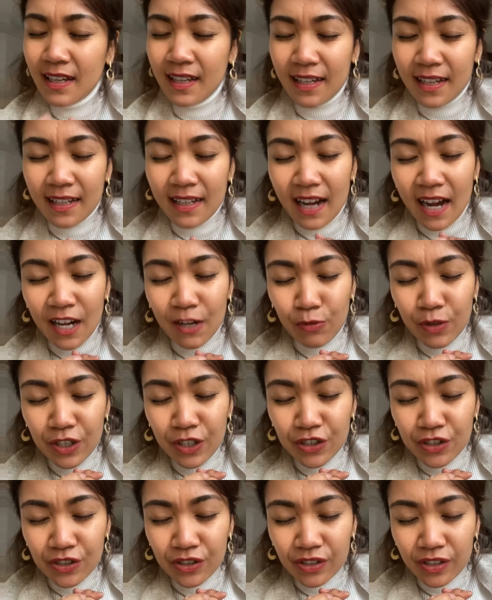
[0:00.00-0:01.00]
God, we
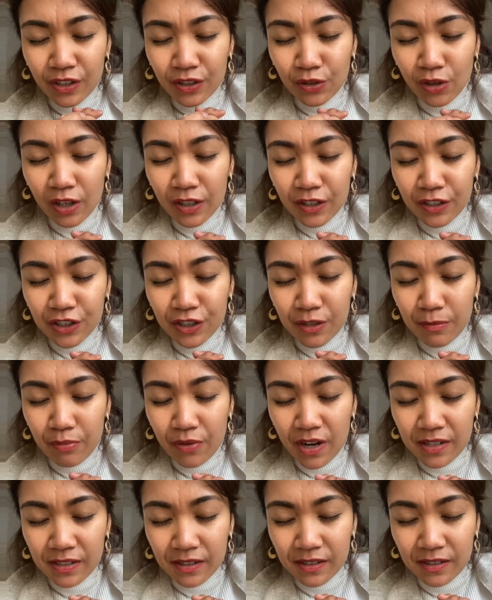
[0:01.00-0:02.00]
just acknowledge your
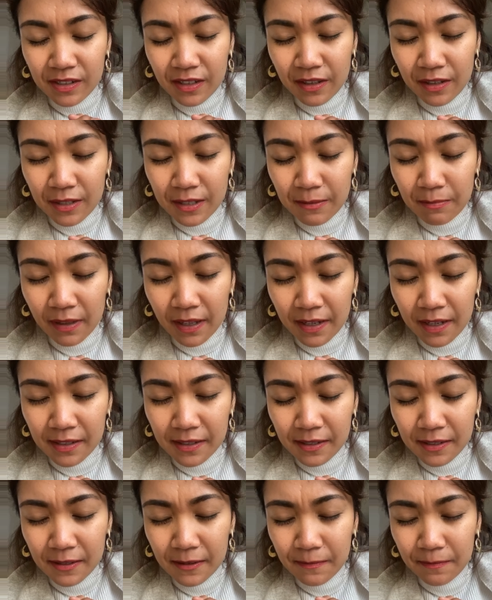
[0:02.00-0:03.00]
presence in this
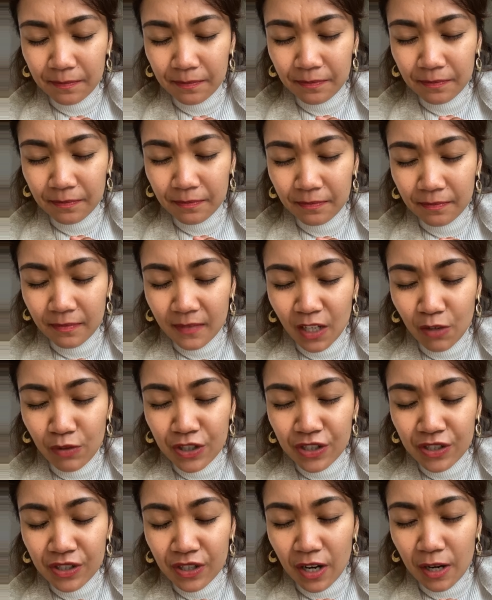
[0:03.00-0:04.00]
place. And we
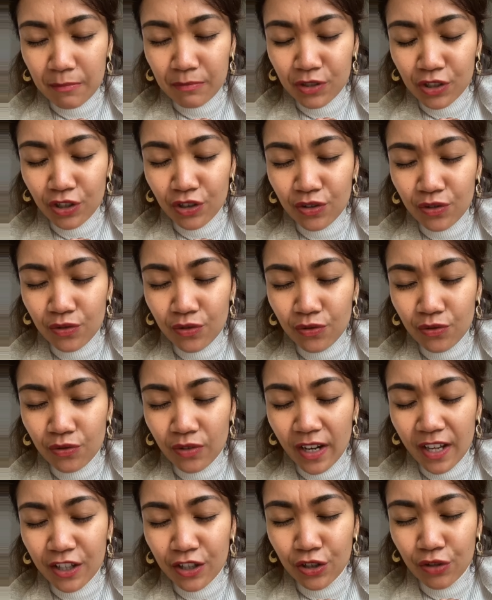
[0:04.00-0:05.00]
just come to you
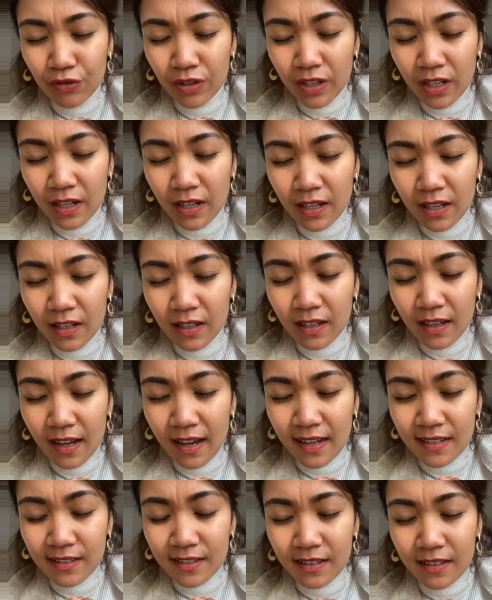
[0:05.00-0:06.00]
in unity
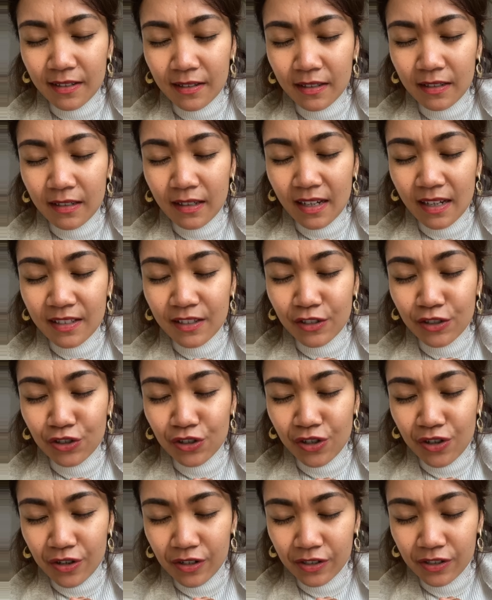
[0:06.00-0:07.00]
as the as a
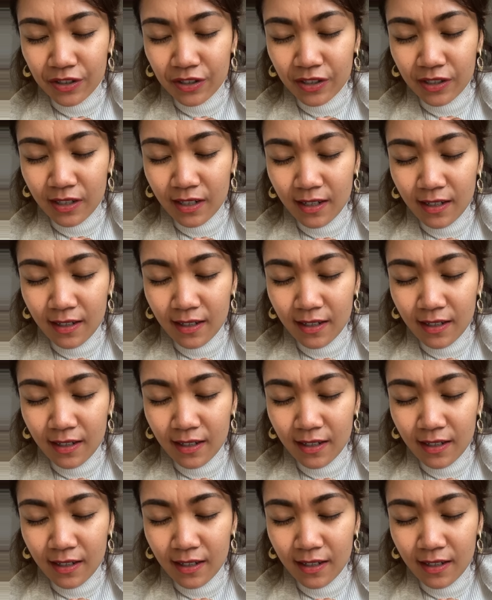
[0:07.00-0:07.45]
church